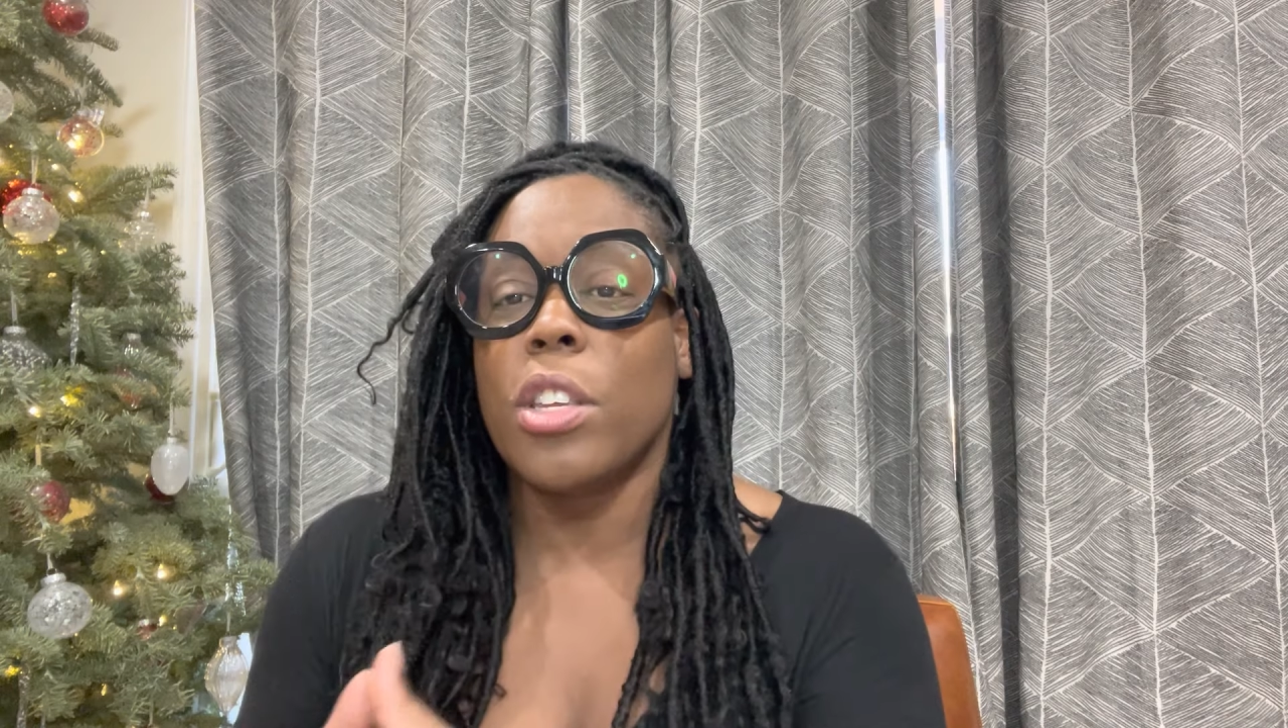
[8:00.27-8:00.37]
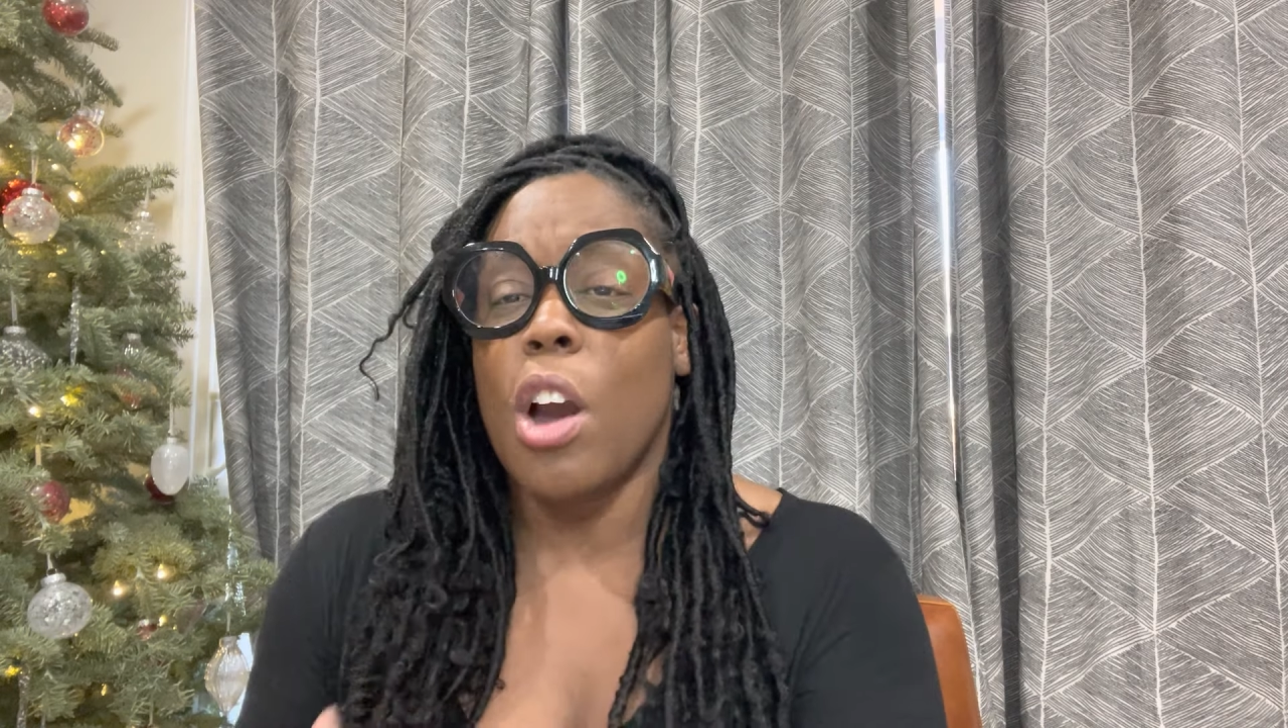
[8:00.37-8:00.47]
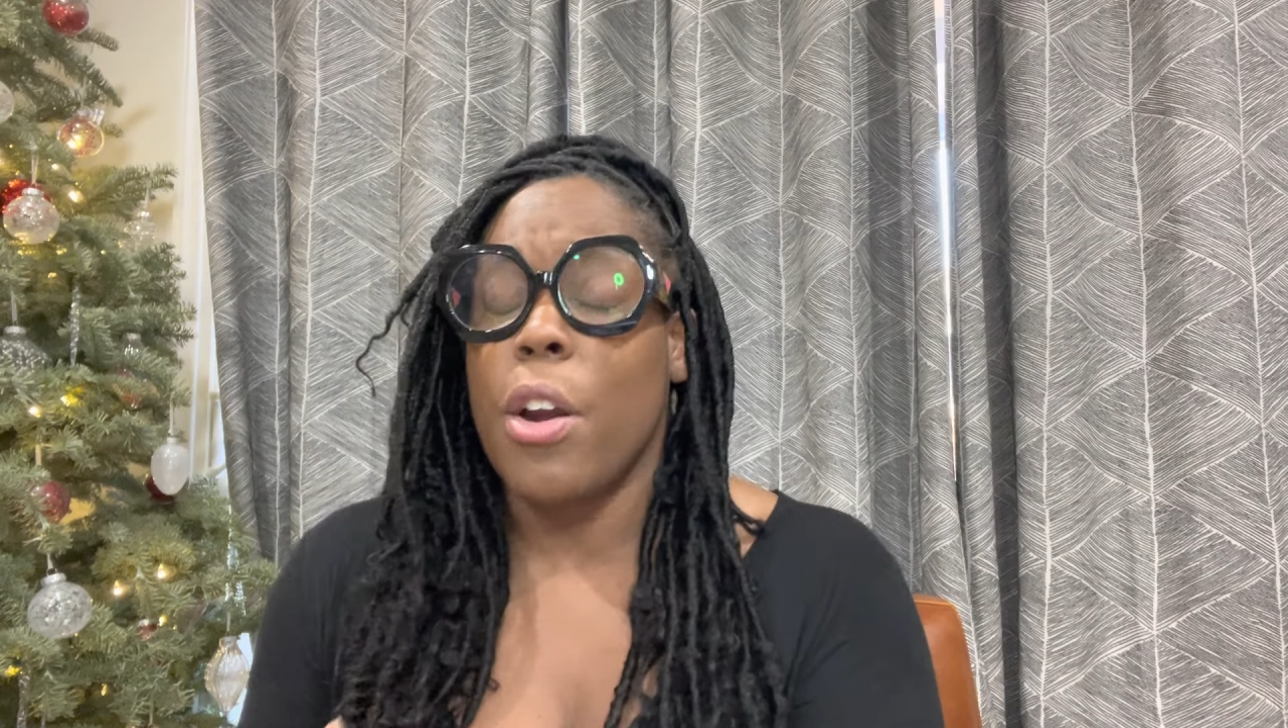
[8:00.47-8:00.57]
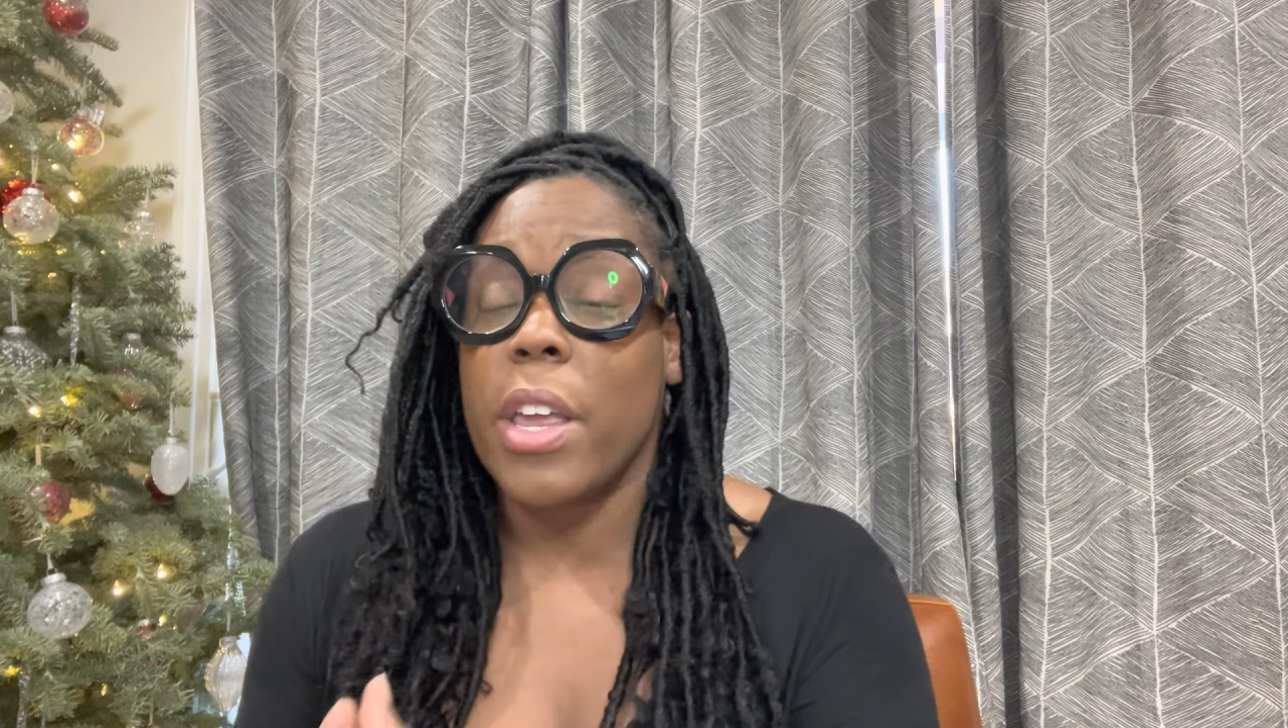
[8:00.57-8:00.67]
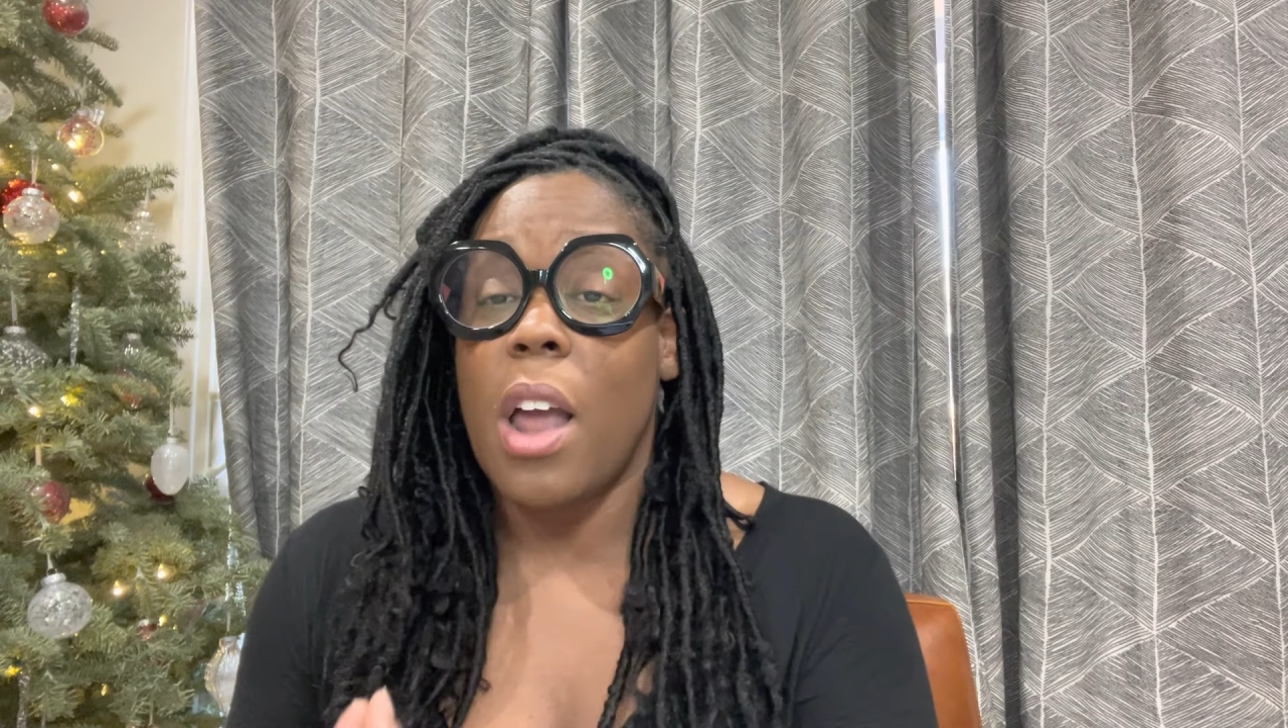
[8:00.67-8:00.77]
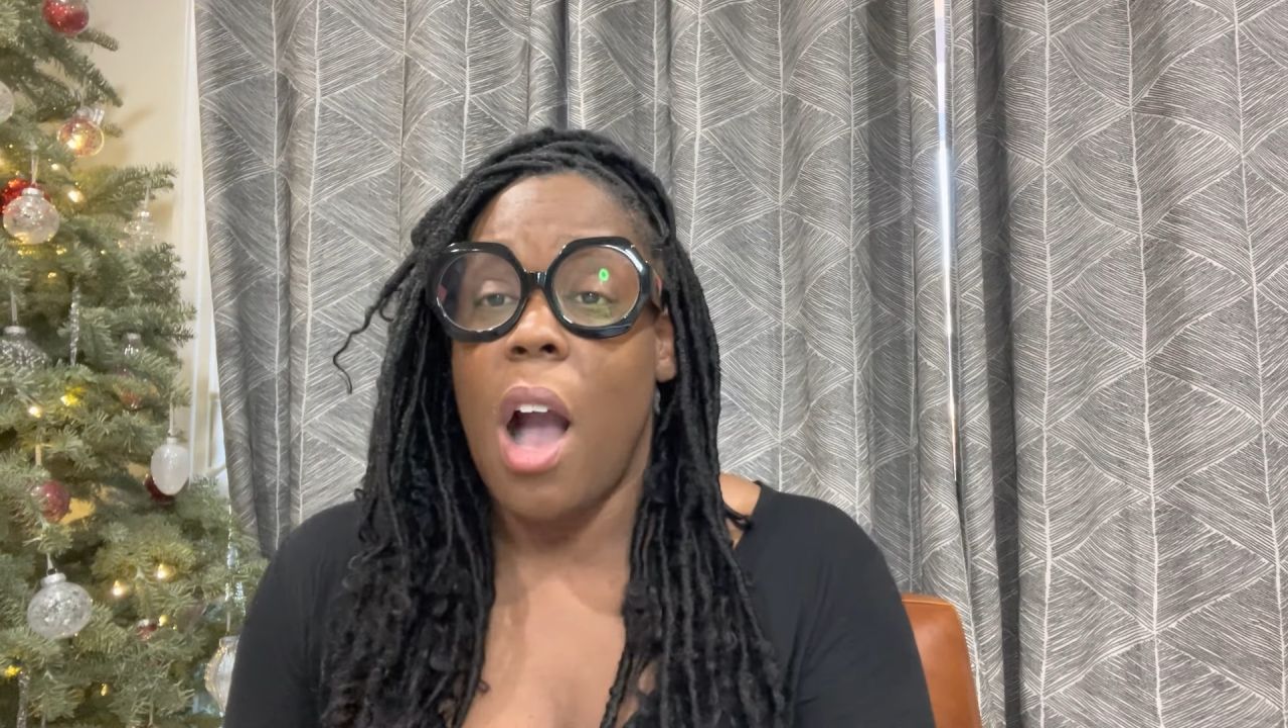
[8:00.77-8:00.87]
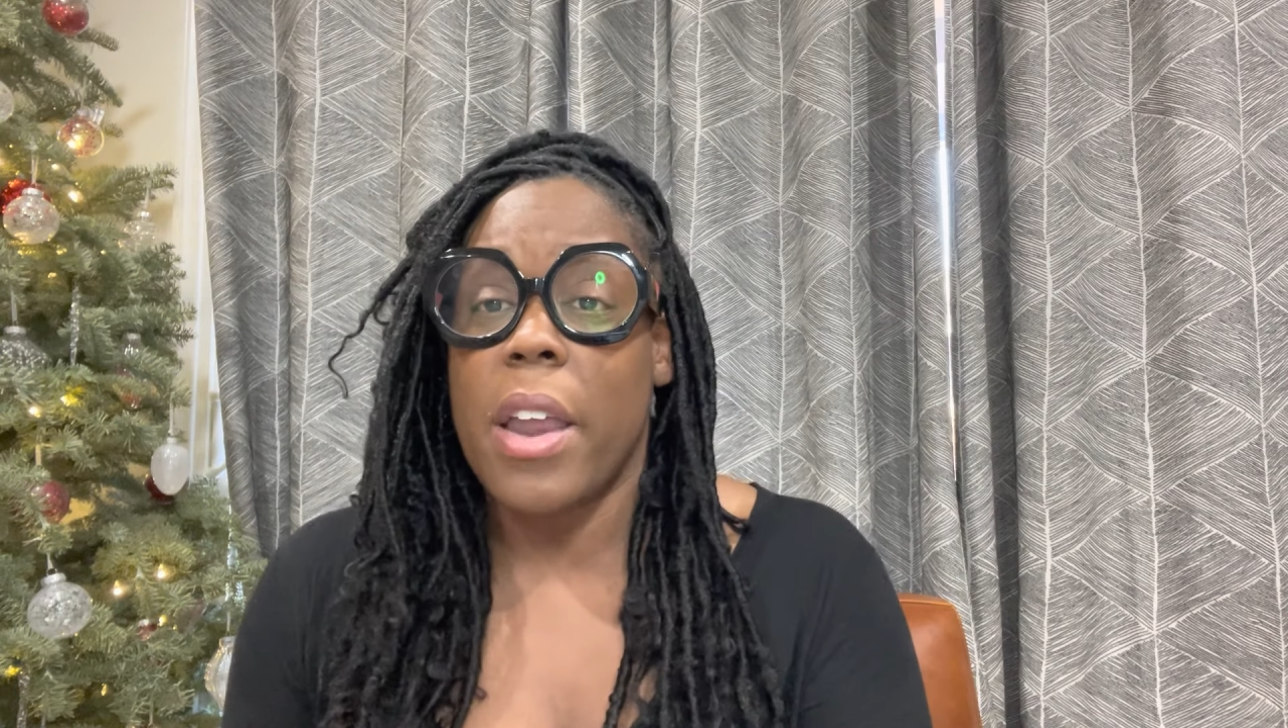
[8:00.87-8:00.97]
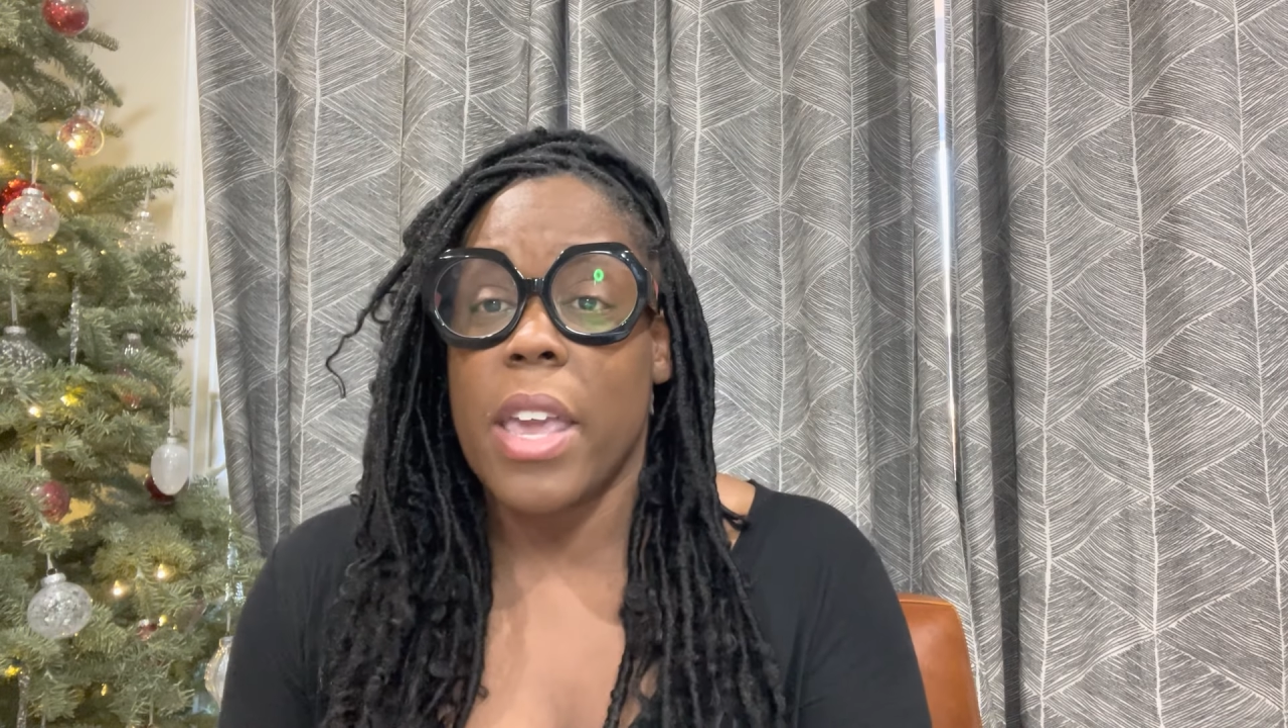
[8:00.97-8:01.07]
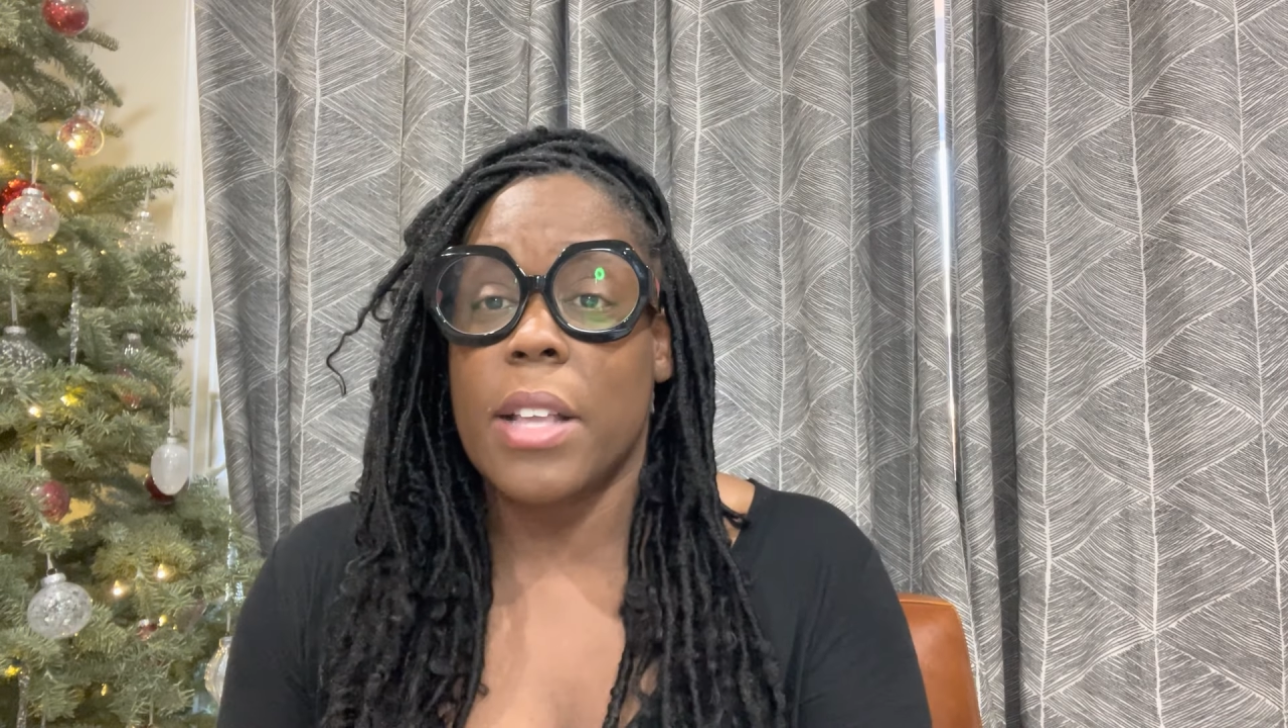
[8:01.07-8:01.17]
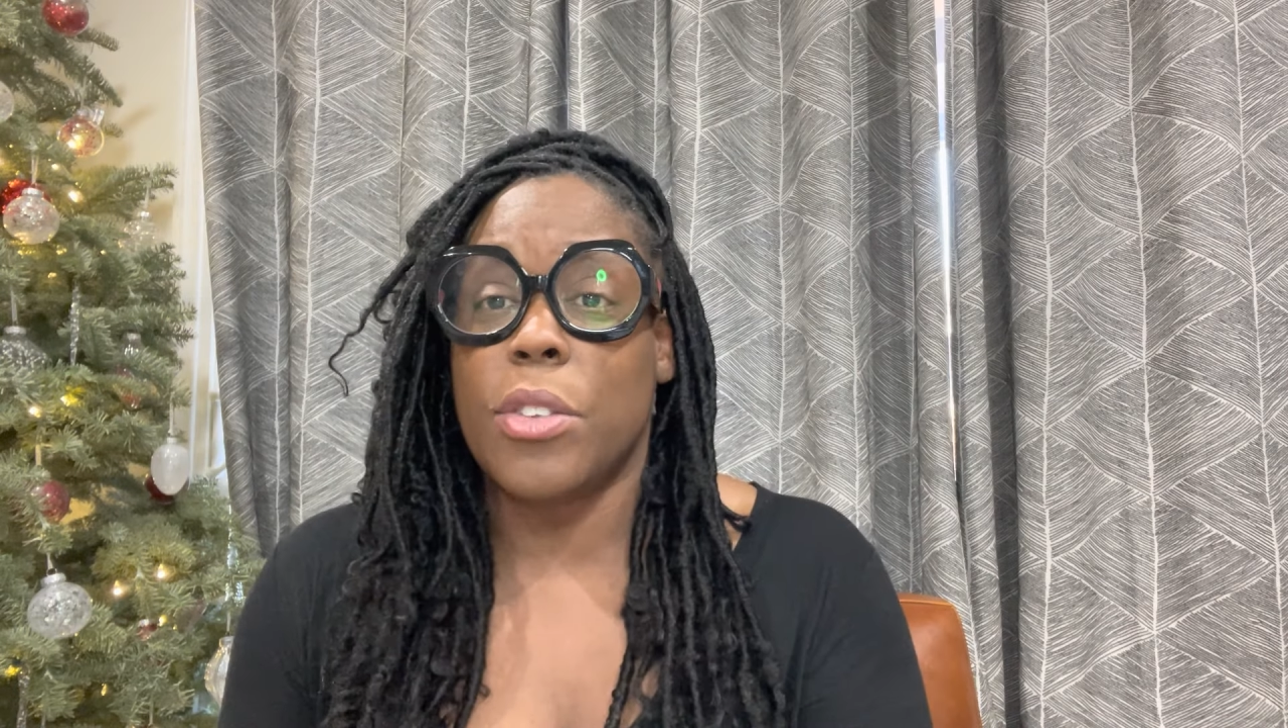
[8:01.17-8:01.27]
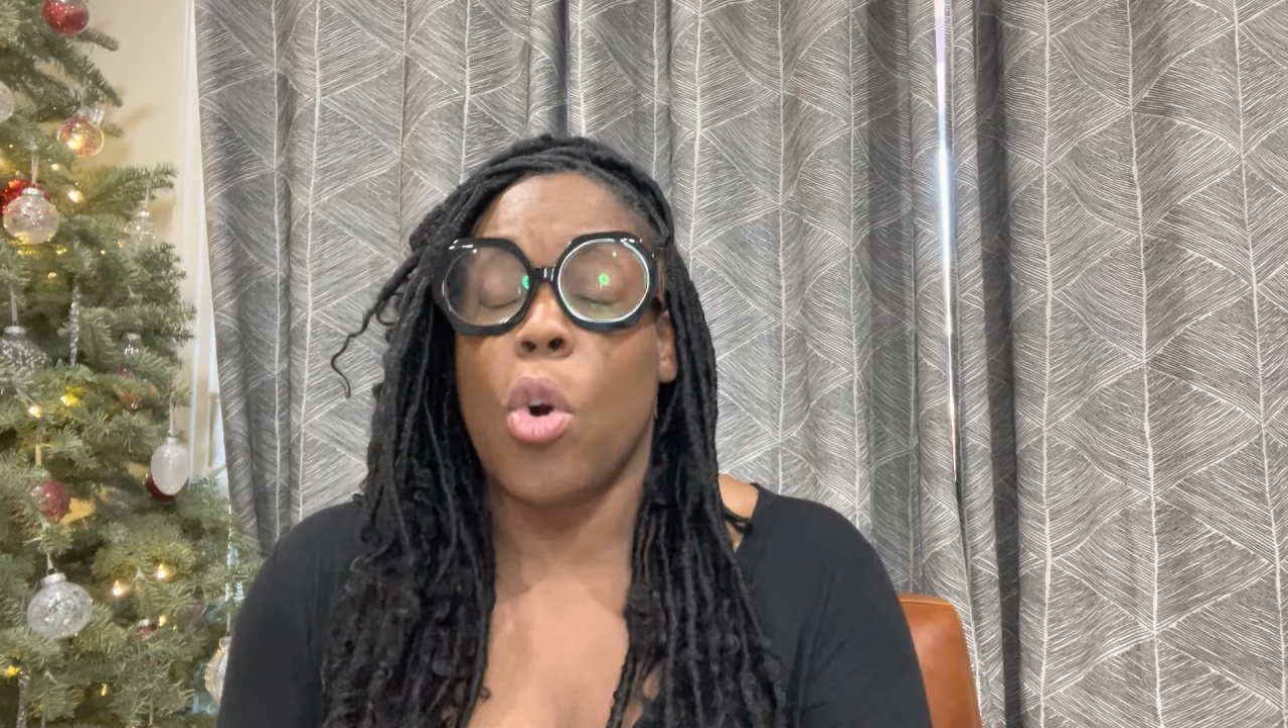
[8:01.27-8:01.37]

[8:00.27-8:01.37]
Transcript: target audience,